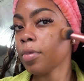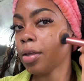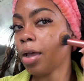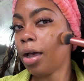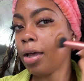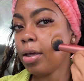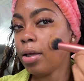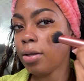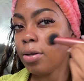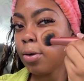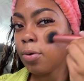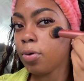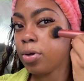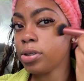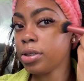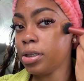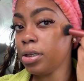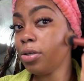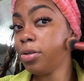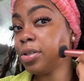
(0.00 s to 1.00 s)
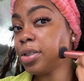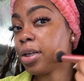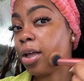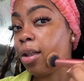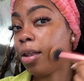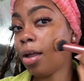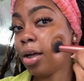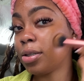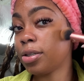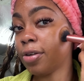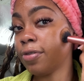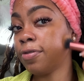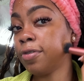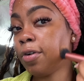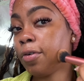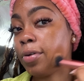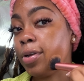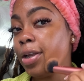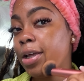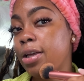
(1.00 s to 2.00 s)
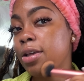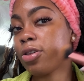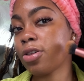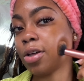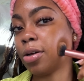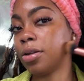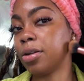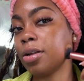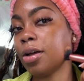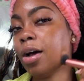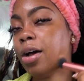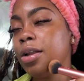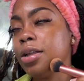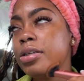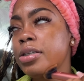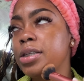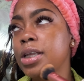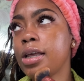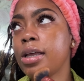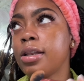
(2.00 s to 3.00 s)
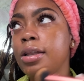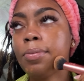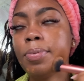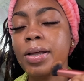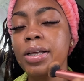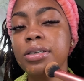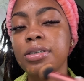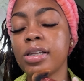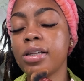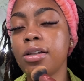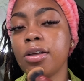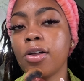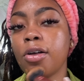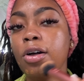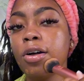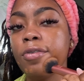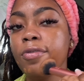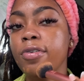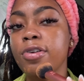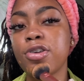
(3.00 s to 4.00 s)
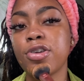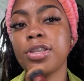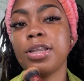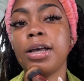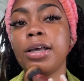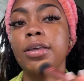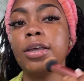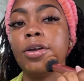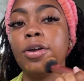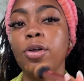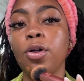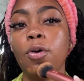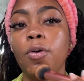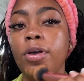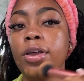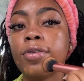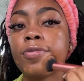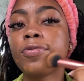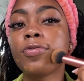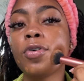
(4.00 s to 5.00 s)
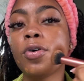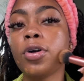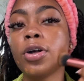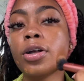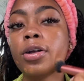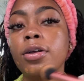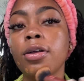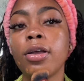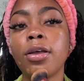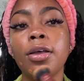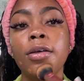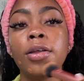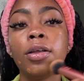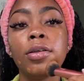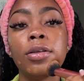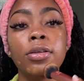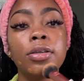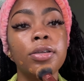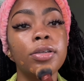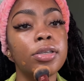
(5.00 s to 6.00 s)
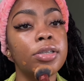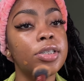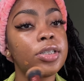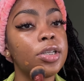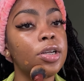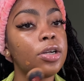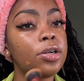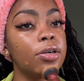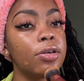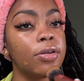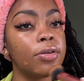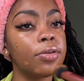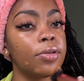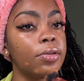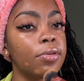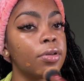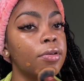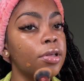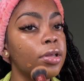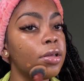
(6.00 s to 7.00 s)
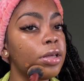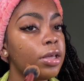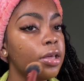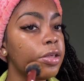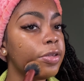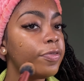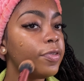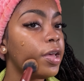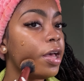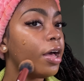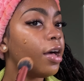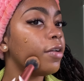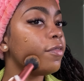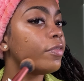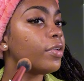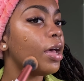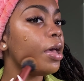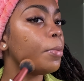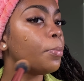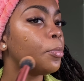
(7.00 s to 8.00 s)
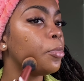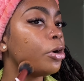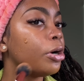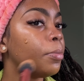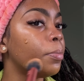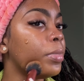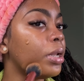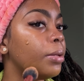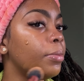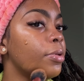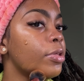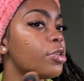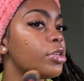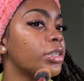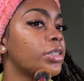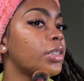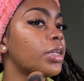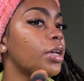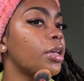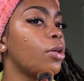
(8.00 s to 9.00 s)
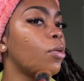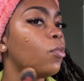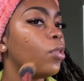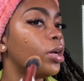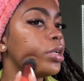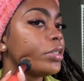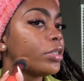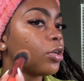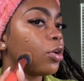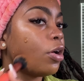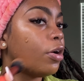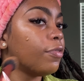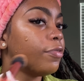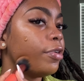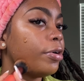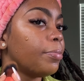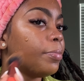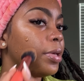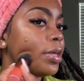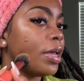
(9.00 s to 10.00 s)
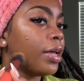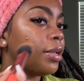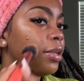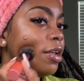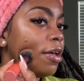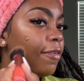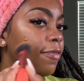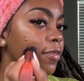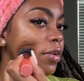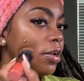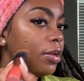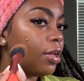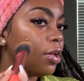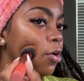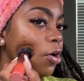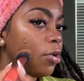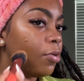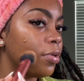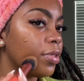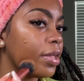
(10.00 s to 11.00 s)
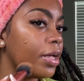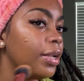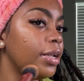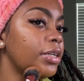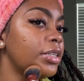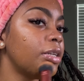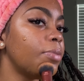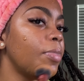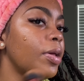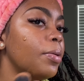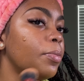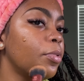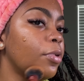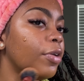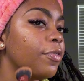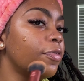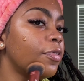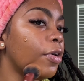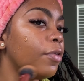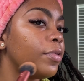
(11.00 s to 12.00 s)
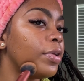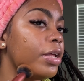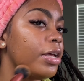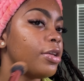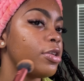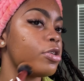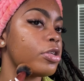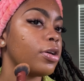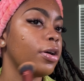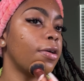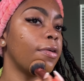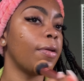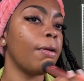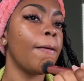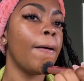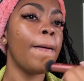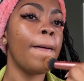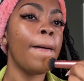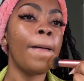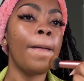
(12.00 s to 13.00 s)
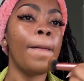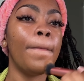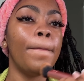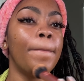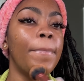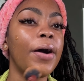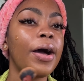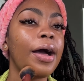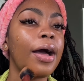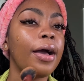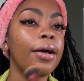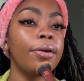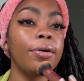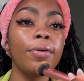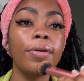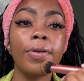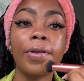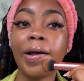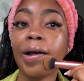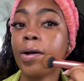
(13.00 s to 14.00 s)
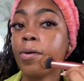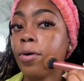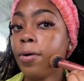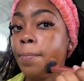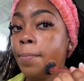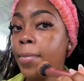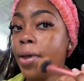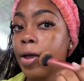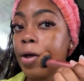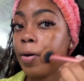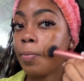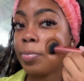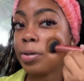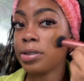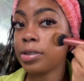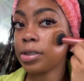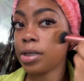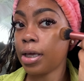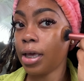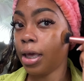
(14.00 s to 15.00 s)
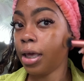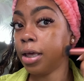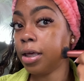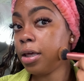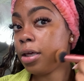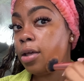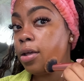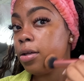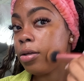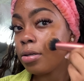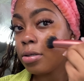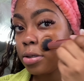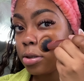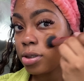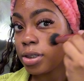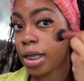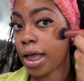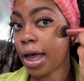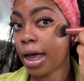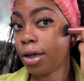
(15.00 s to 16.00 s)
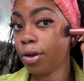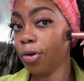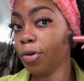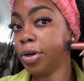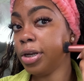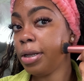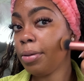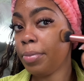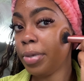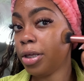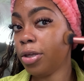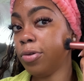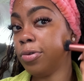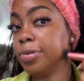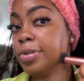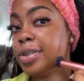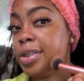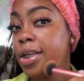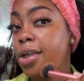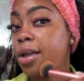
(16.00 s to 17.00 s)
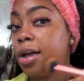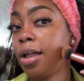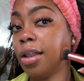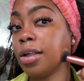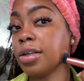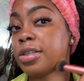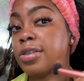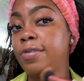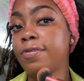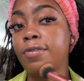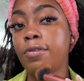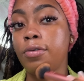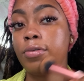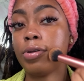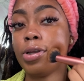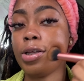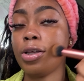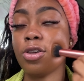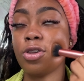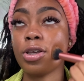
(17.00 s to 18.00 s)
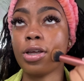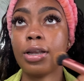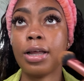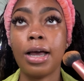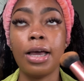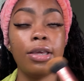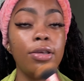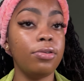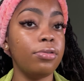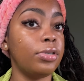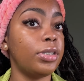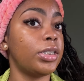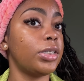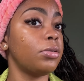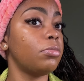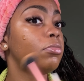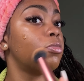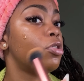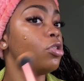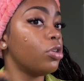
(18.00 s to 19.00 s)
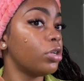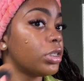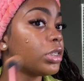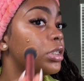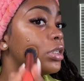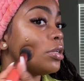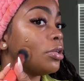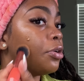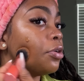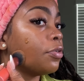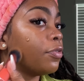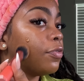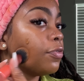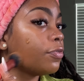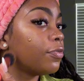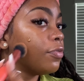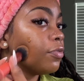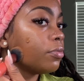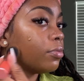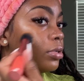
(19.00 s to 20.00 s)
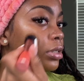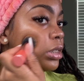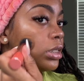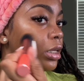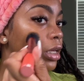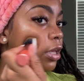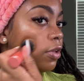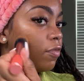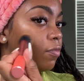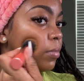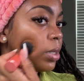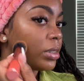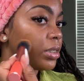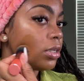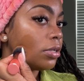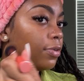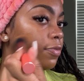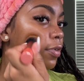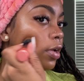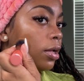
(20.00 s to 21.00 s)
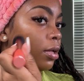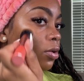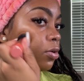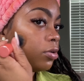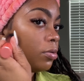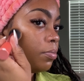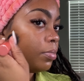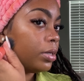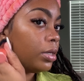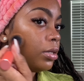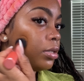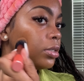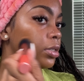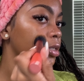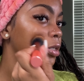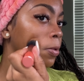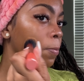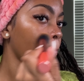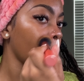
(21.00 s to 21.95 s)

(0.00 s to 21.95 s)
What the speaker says: And you don't want to use a lot of foundation. Honestly, it depends on the coverage that you're going for. So if you have like more blemishes that you want to cover, you can definitely go in with a little bit more foundation. But I don't like when makeup is cakey, so I don't really be using a lot of foundation. I use just enough to give myself a good beat.